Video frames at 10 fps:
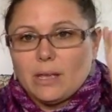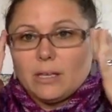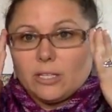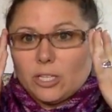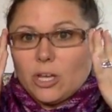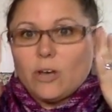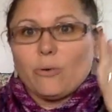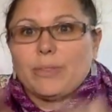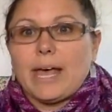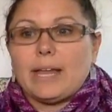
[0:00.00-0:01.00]

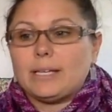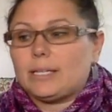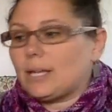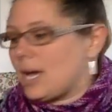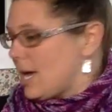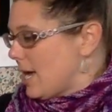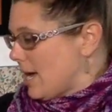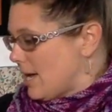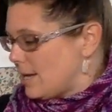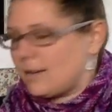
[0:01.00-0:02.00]
So that
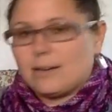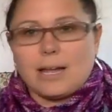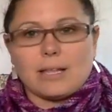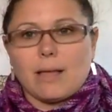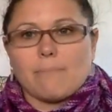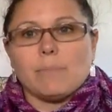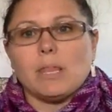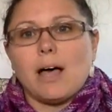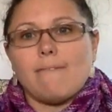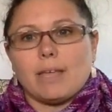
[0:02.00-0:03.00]
I'm
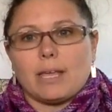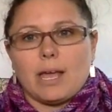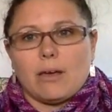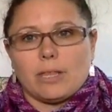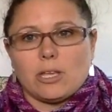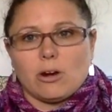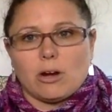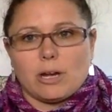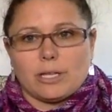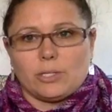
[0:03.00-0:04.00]
loving how the
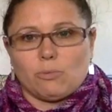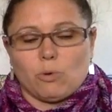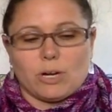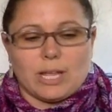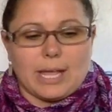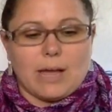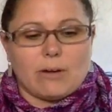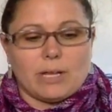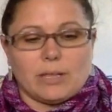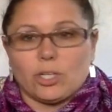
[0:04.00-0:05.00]
yarn is working
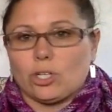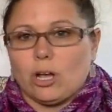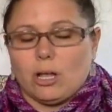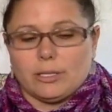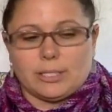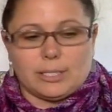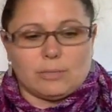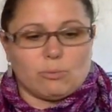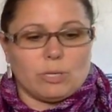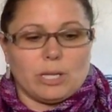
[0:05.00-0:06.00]
out in the shawls.
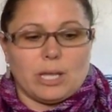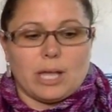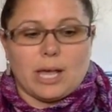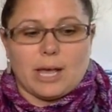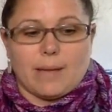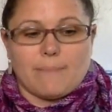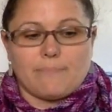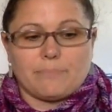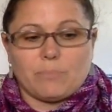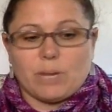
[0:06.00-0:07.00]
It's really
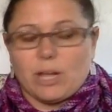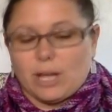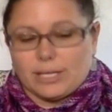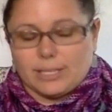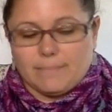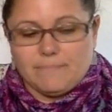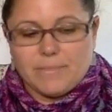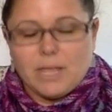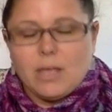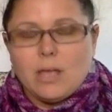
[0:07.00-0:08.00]
pretty awesome.
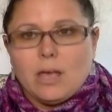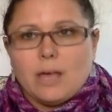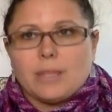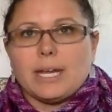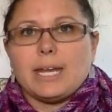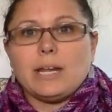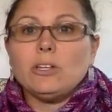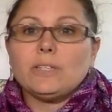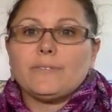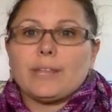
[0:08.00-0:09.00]
The
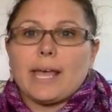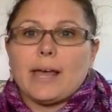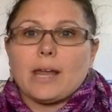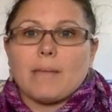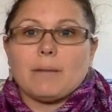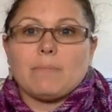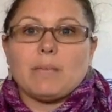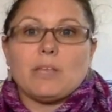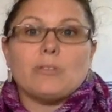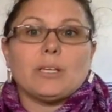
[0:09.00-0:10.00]
needles for that, I'm going to be
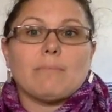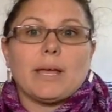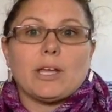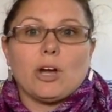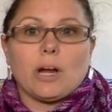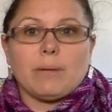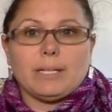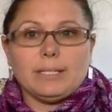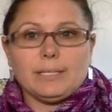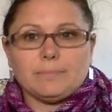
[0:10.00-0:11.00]
using my
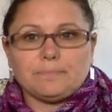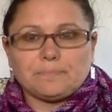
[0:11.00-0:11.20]
carbons.